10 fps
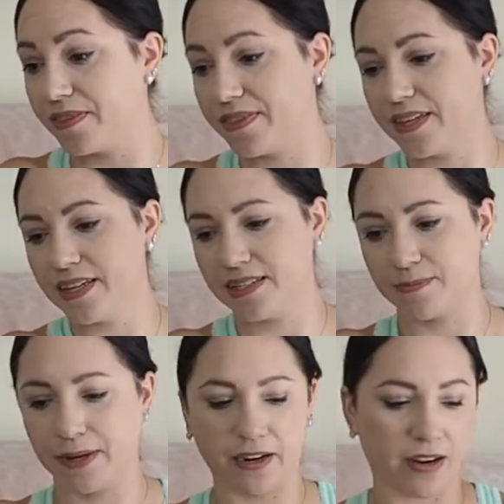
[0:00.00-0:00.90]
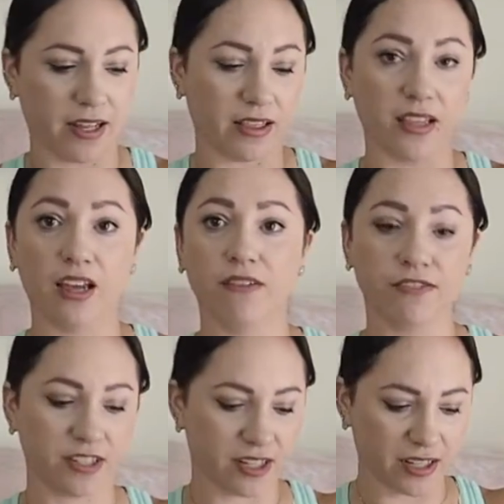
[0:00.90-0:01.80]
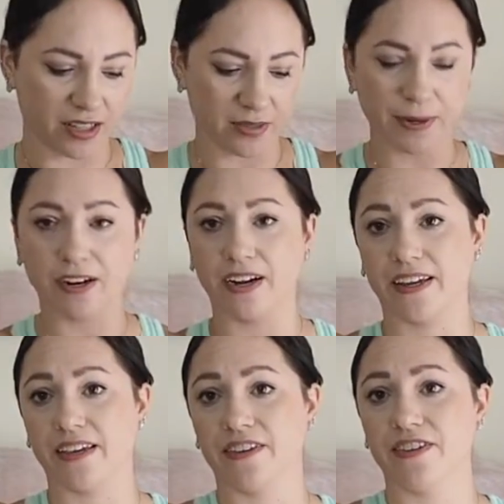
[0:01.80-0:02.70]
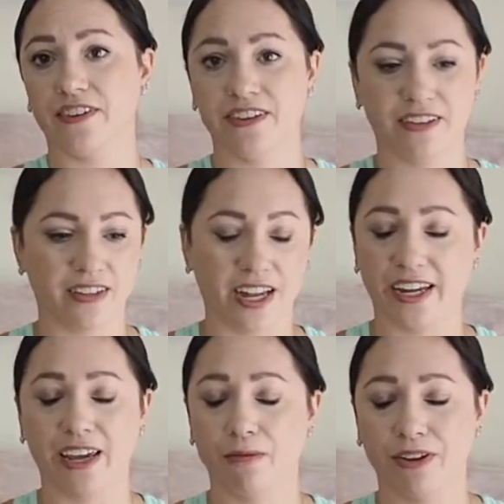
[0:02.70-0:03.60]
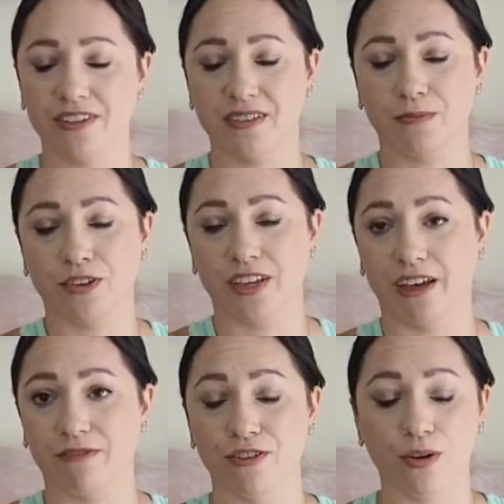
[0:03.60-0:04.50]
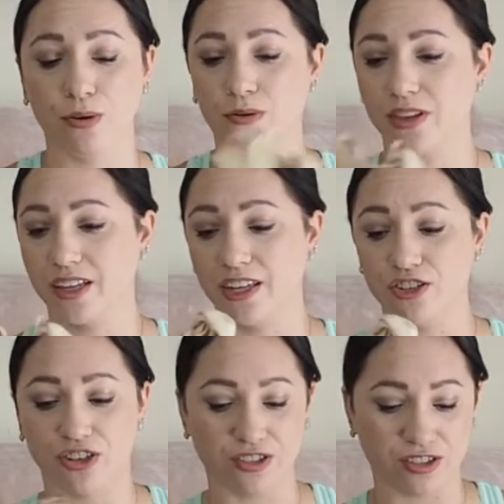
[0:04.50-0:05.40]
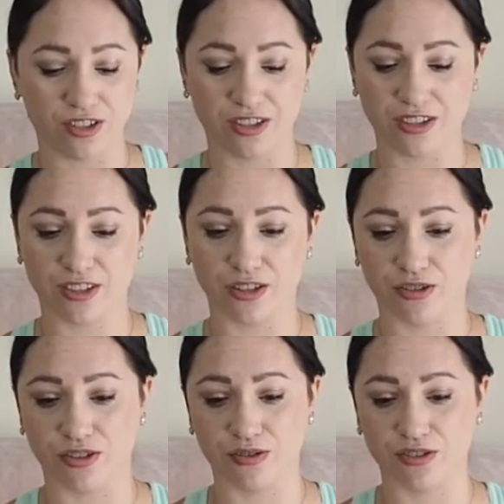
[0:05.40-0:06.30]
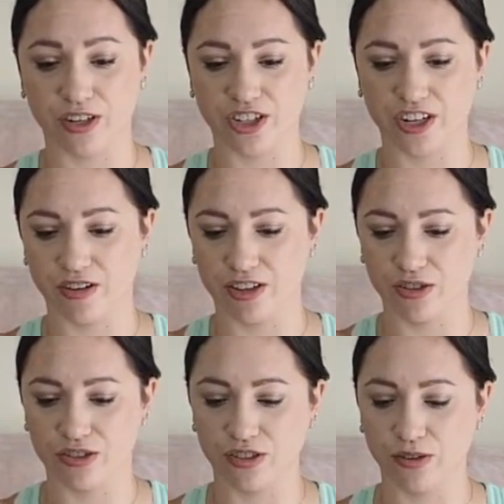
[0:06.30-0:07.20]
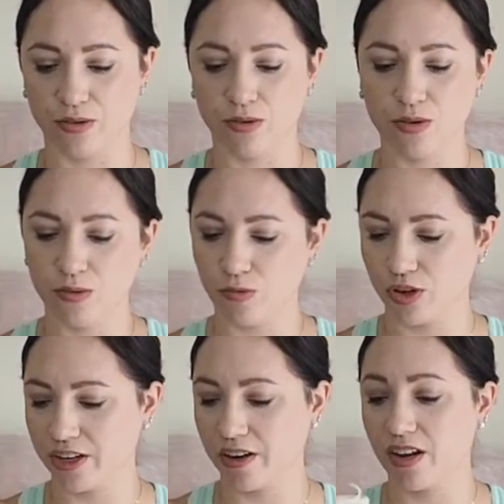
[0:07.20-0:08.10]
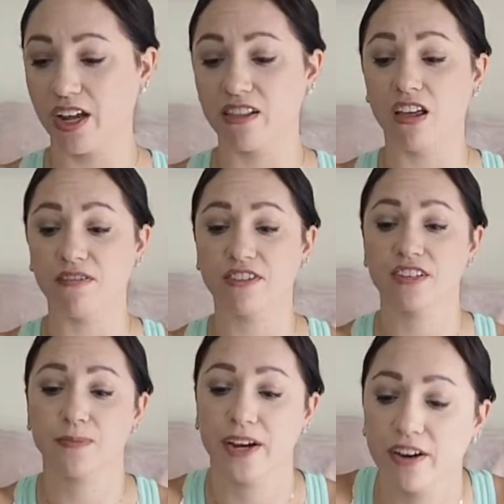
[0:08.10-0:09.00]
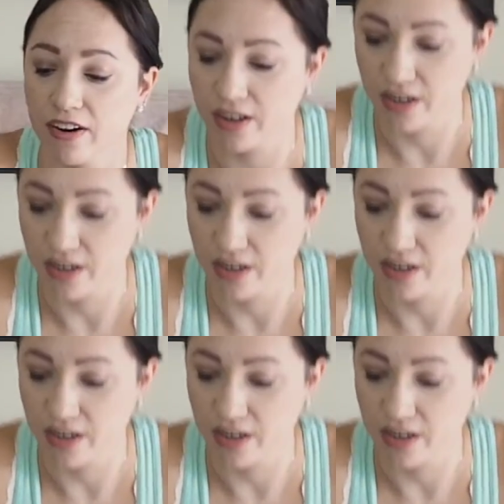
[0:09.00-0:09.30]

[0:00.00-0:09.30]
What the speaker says: This pair I loved. This pair I killed. I can't wear these anymore. They have no, like they're so stretched out and they're so worn down. I loved this pair.